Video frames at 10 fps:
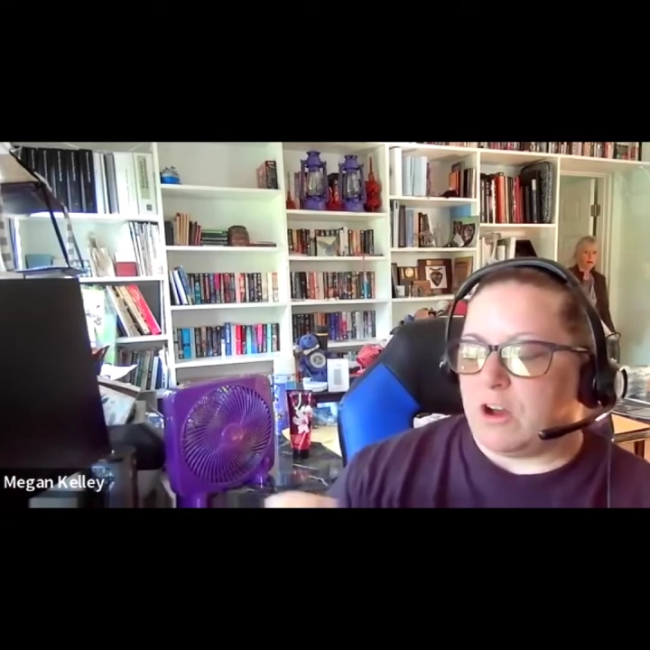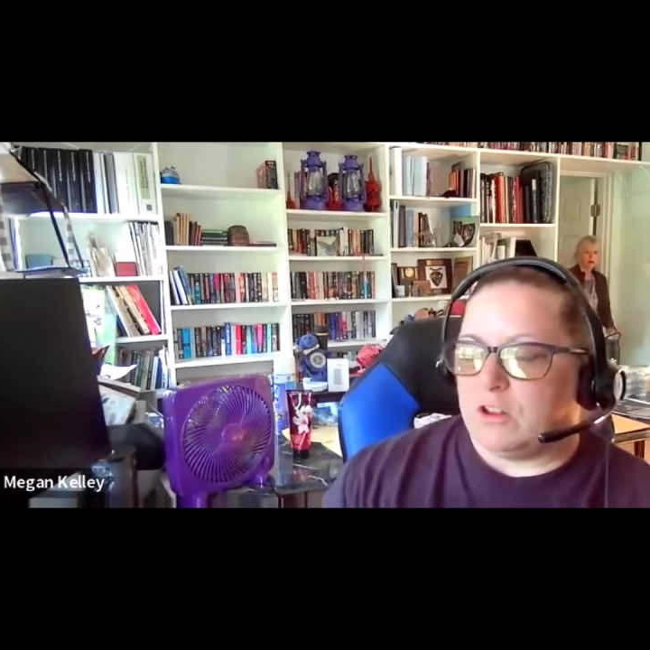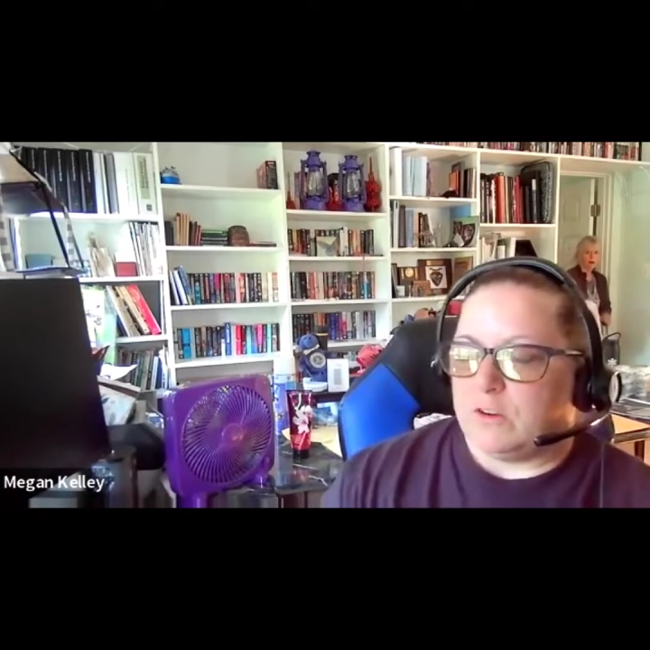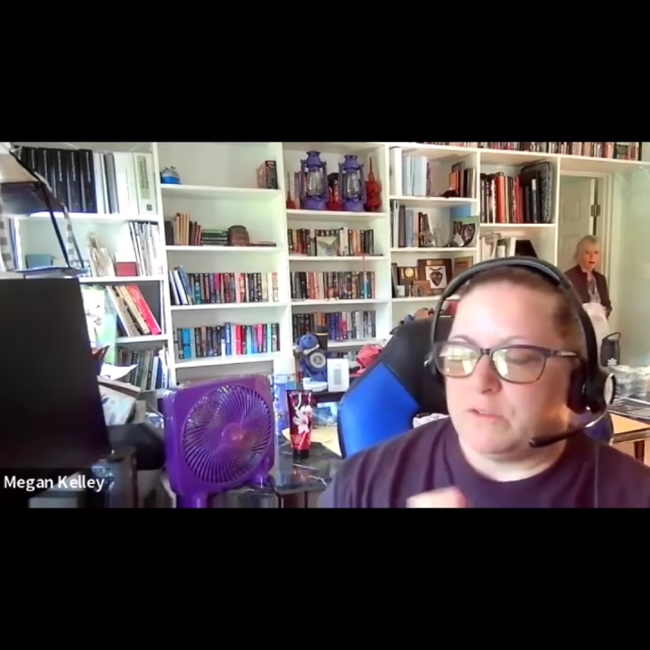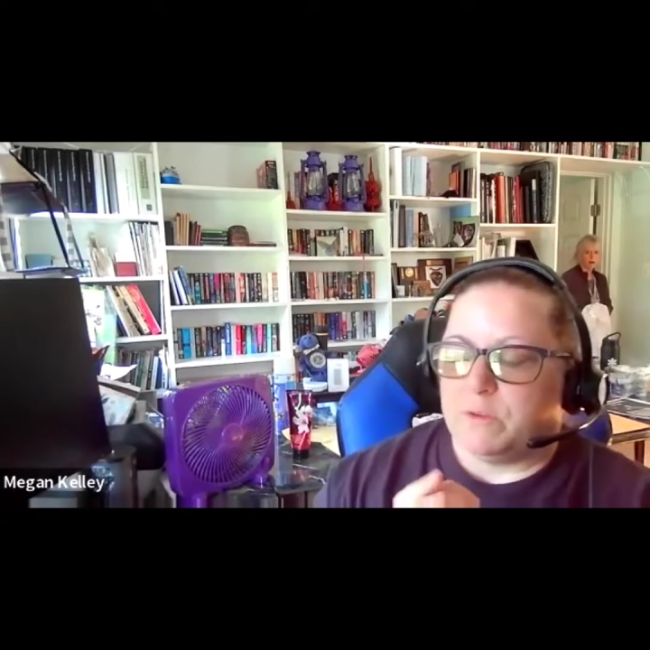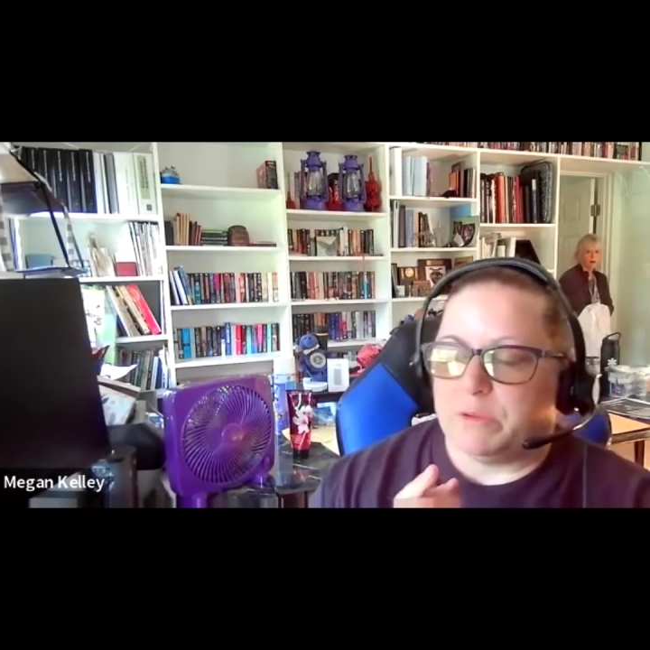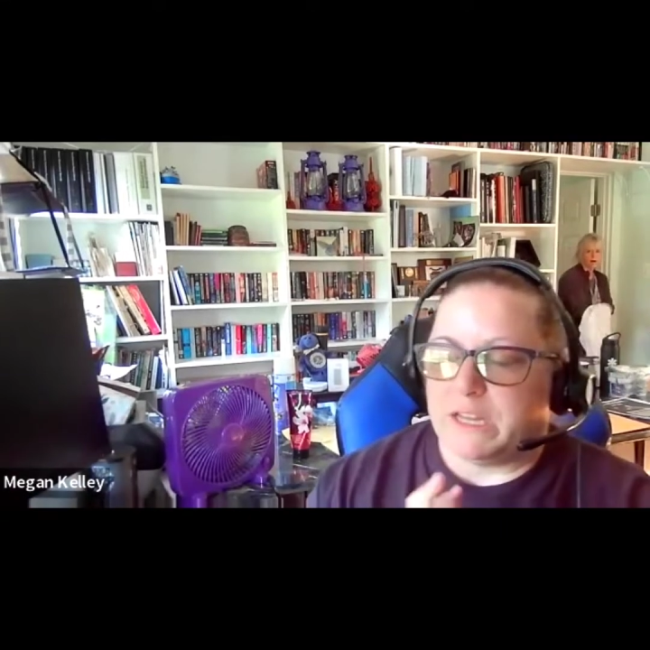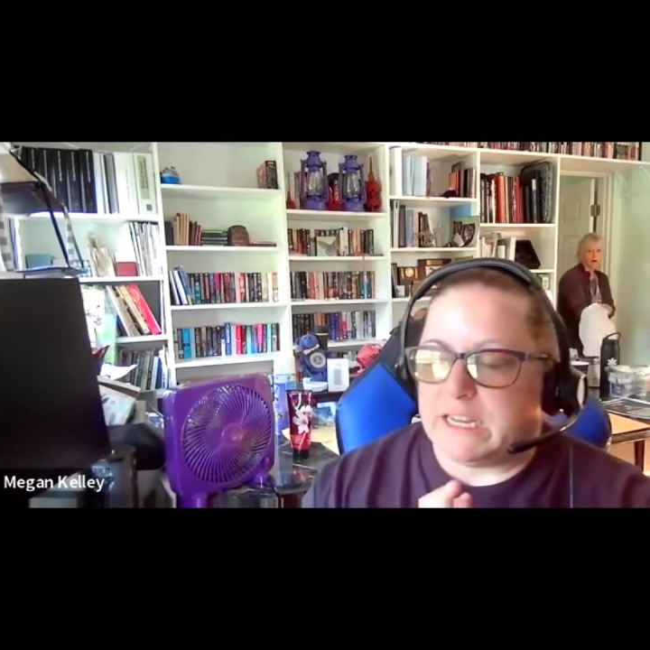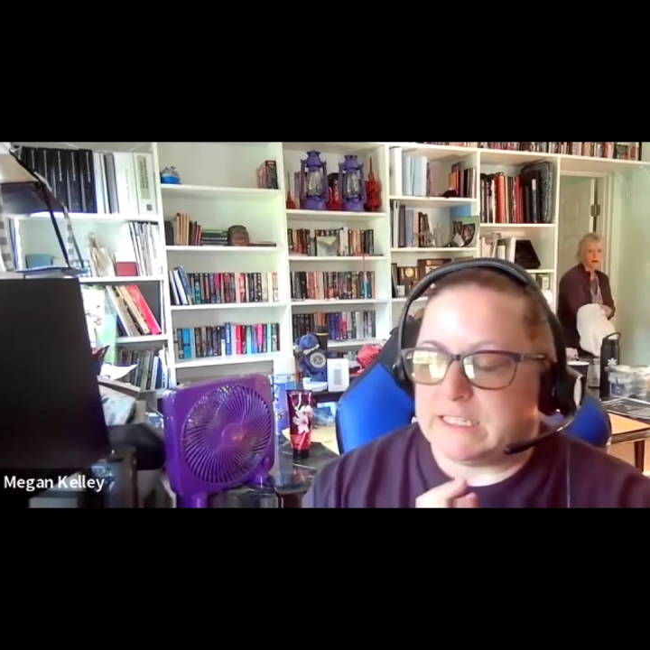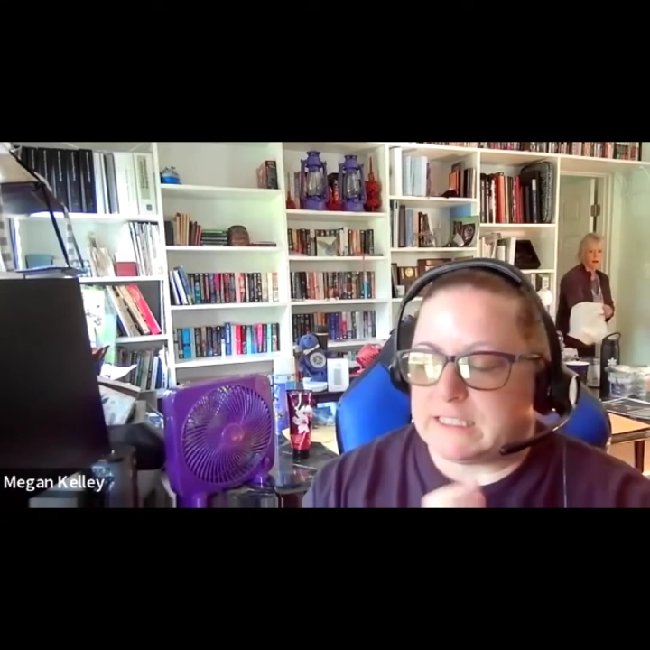all over the
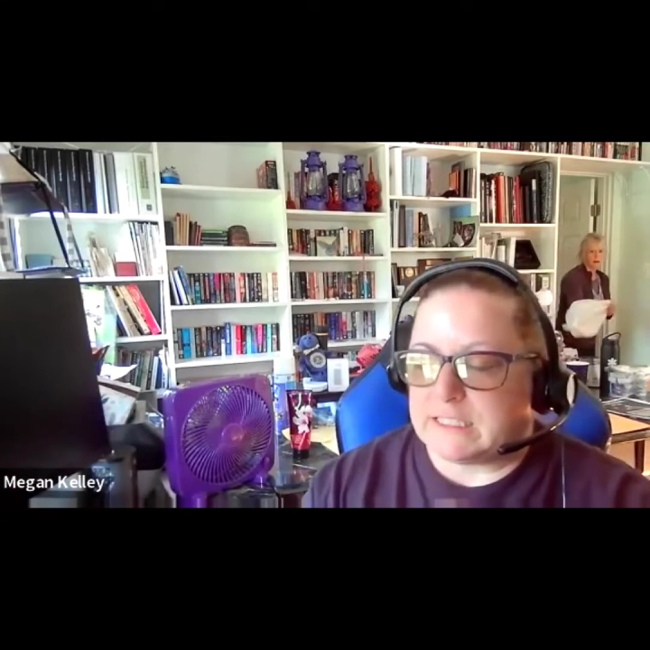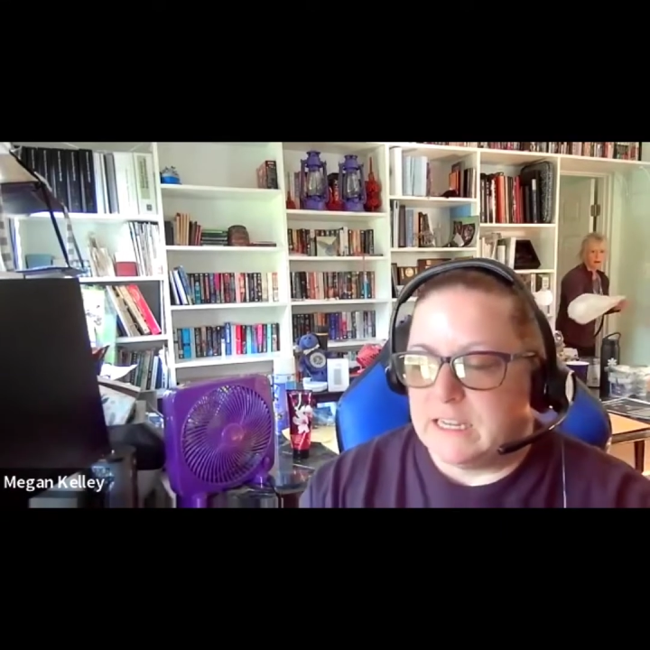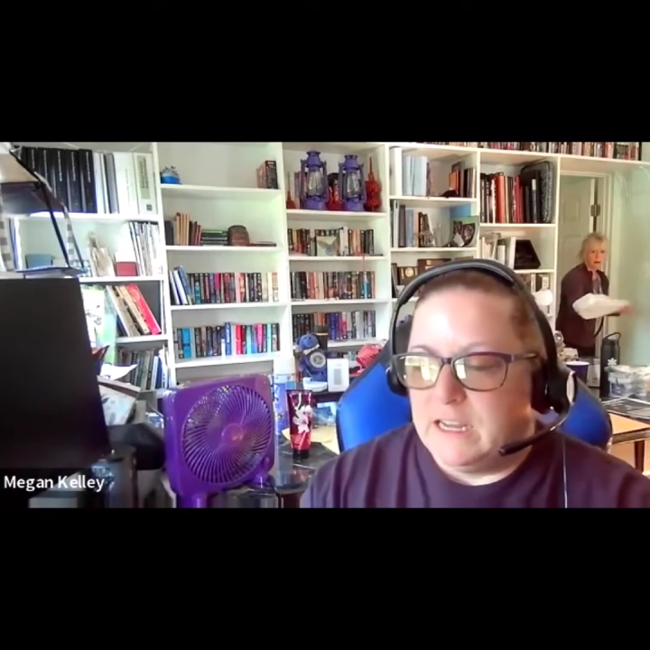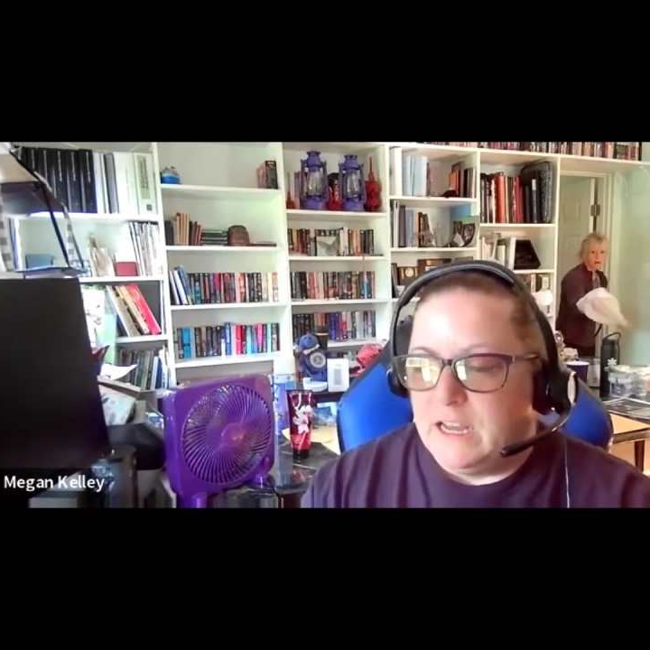place.